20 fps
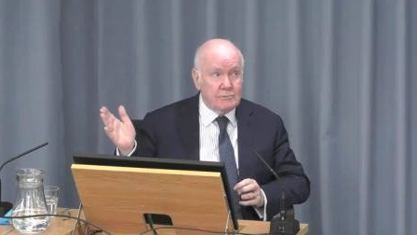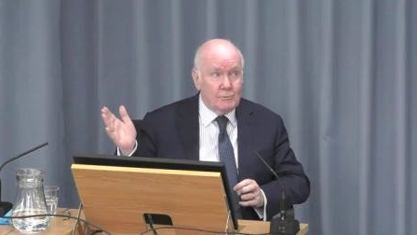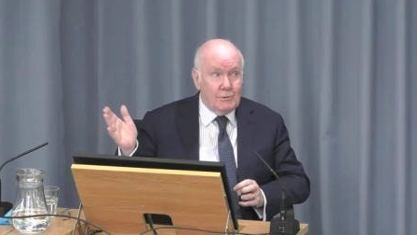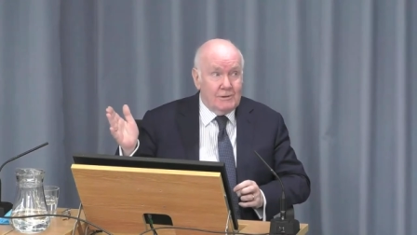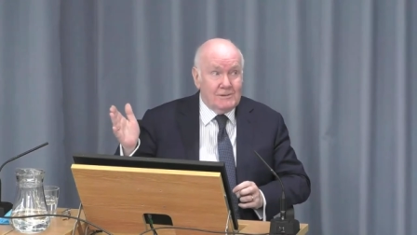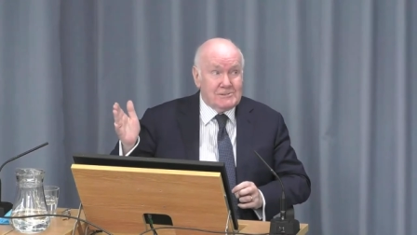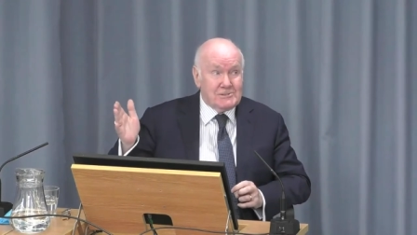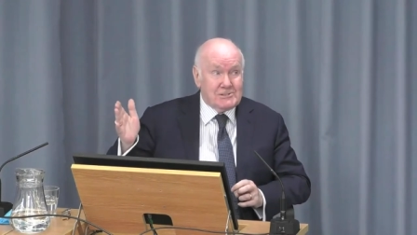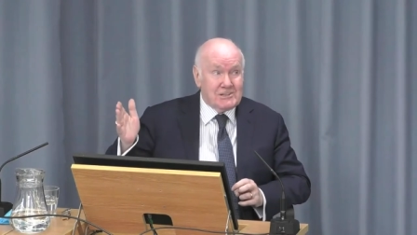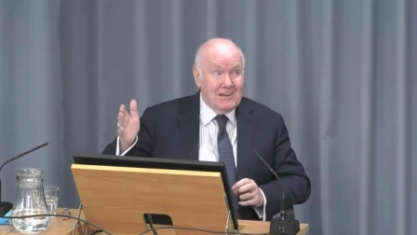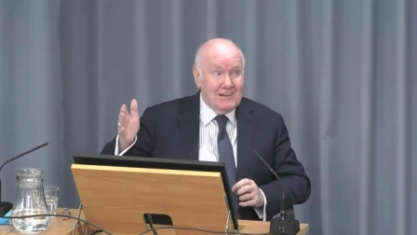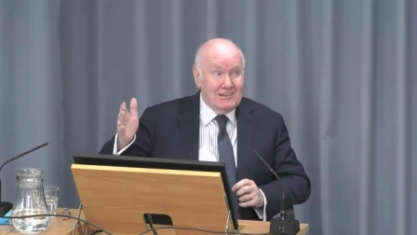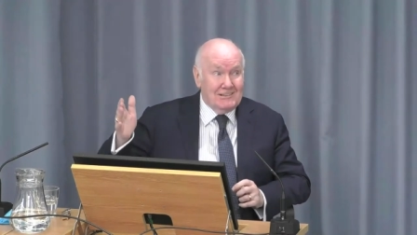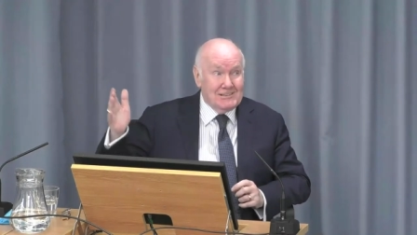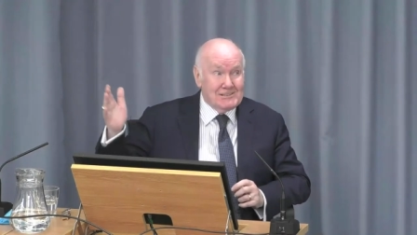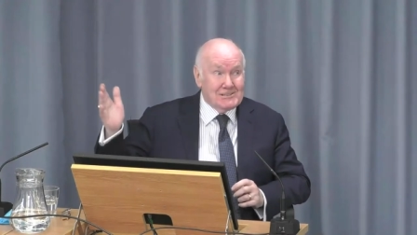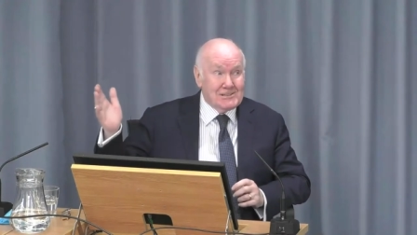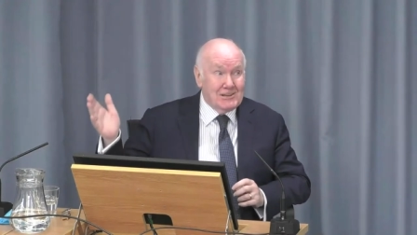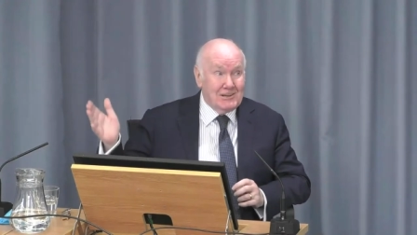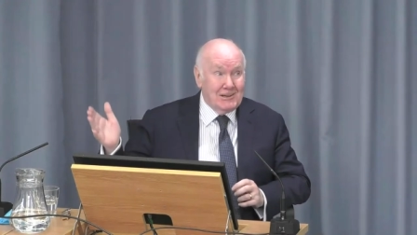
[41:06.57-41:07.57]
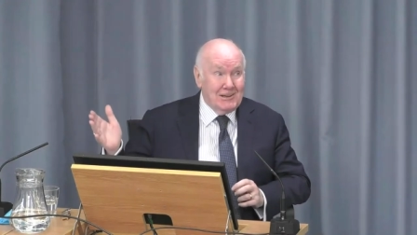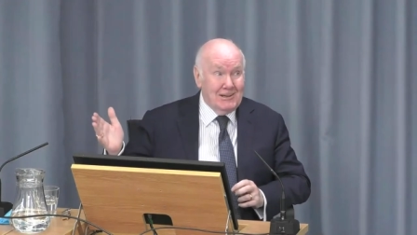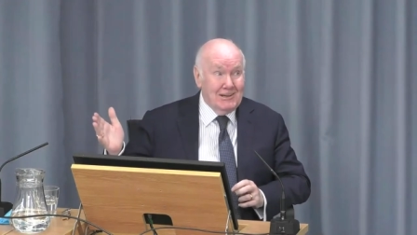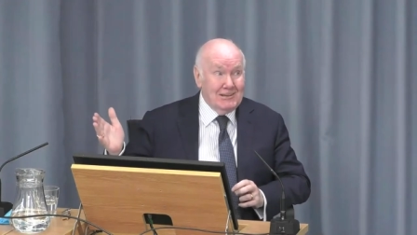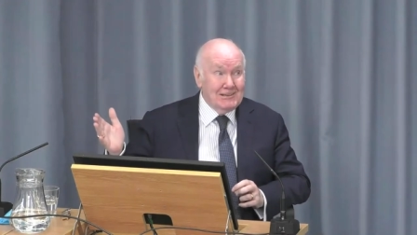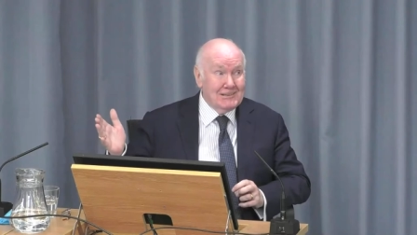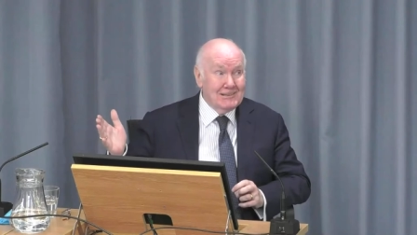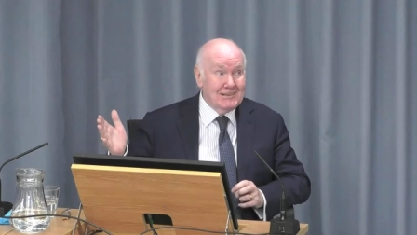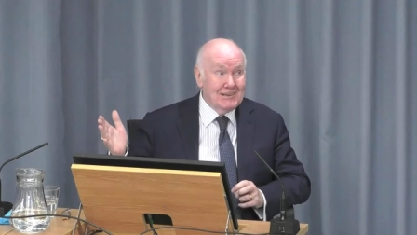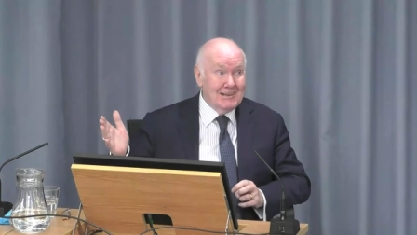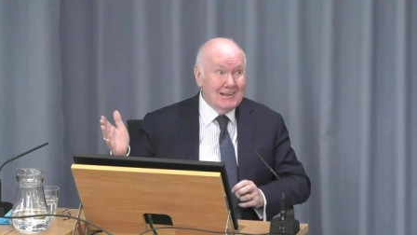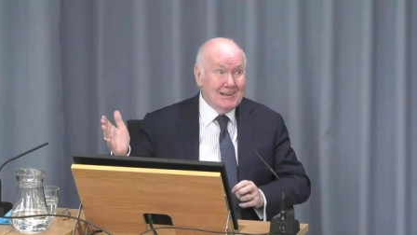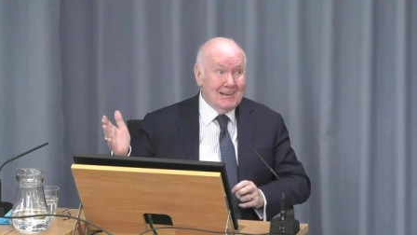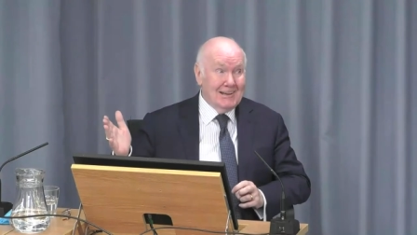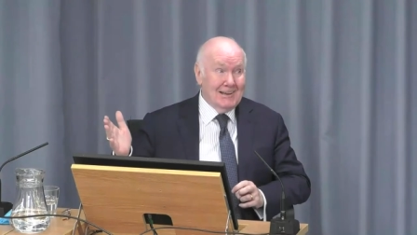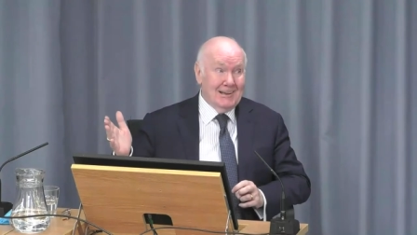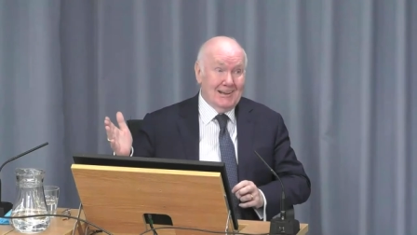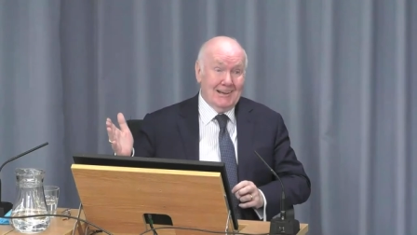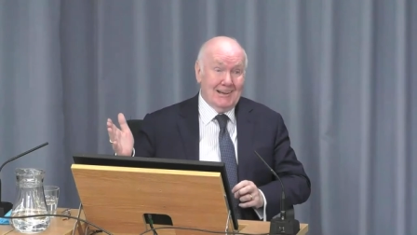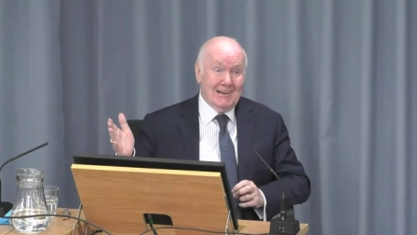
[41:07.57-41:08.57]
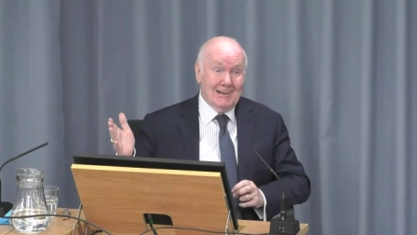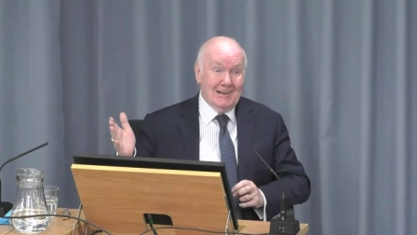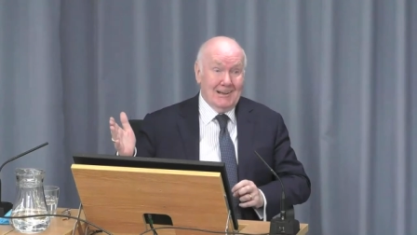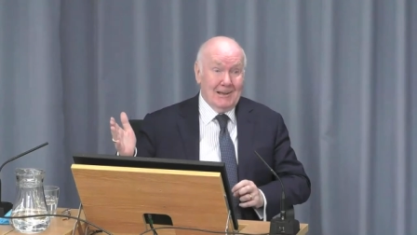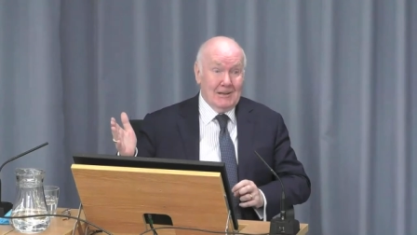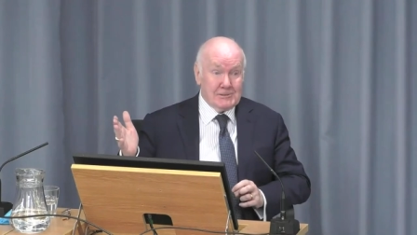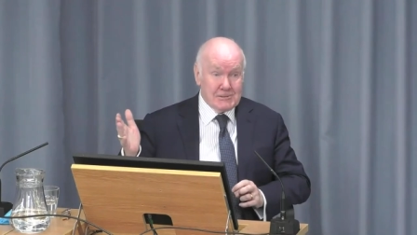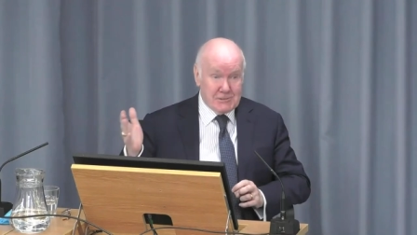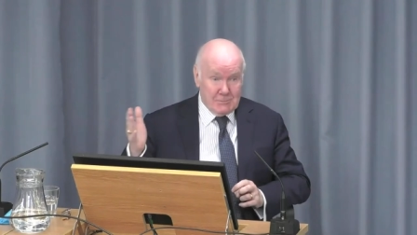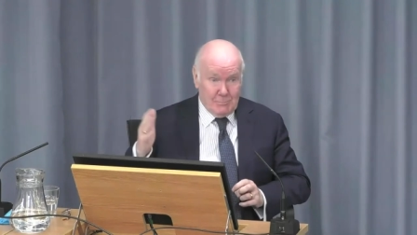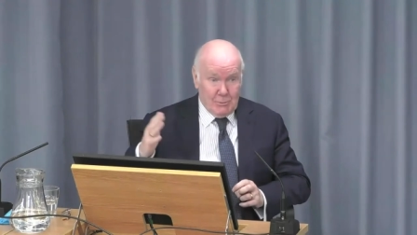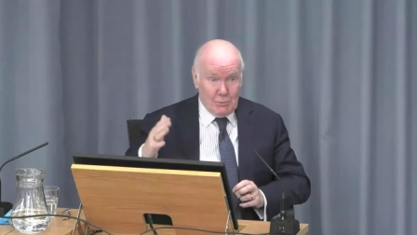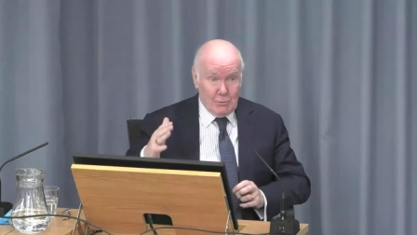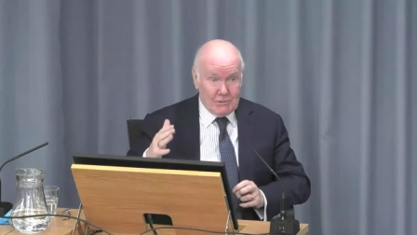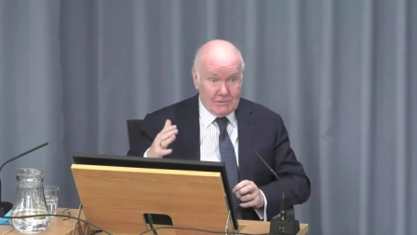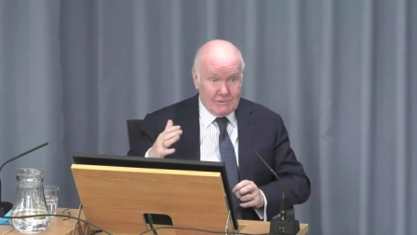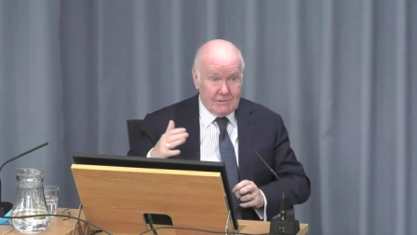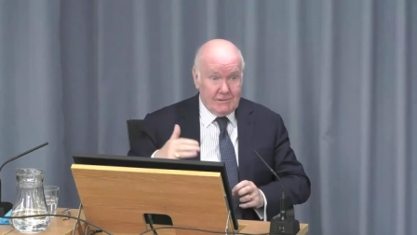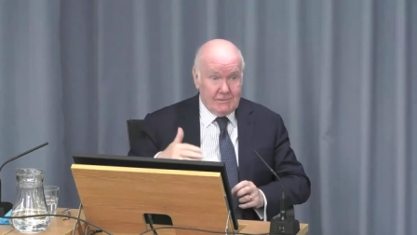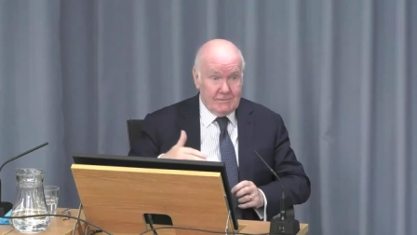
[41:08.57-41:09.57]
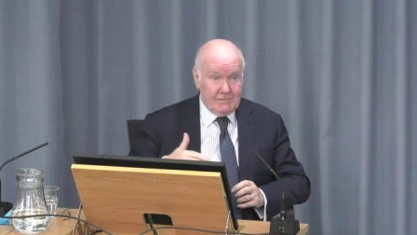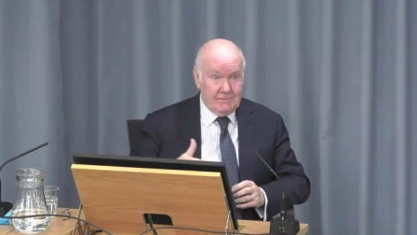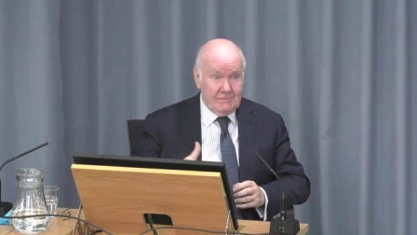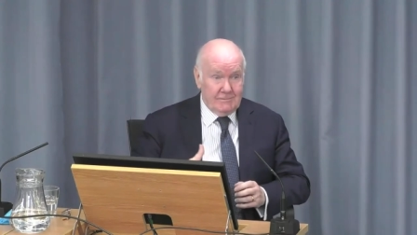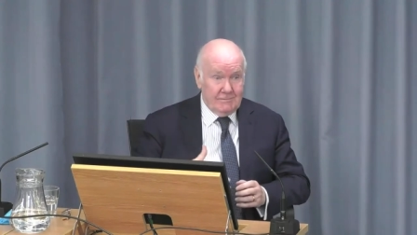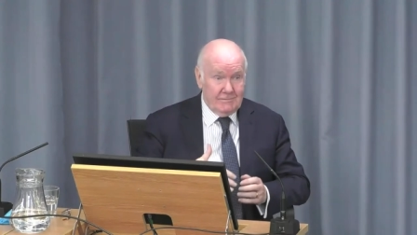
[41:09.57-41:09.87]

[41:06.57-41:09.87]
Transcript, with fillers: with which I disagreed uh, and supported